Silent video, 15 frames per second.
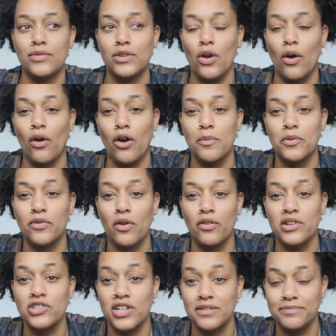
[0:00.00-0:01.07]
your home of
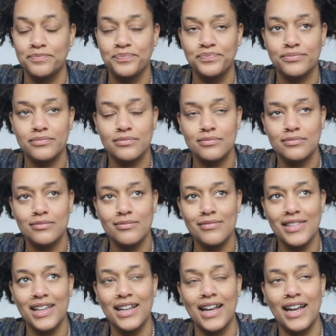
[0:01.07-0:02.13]
origin.
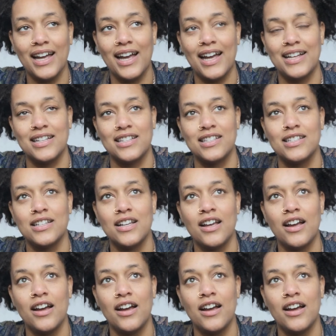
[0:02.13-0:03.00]
And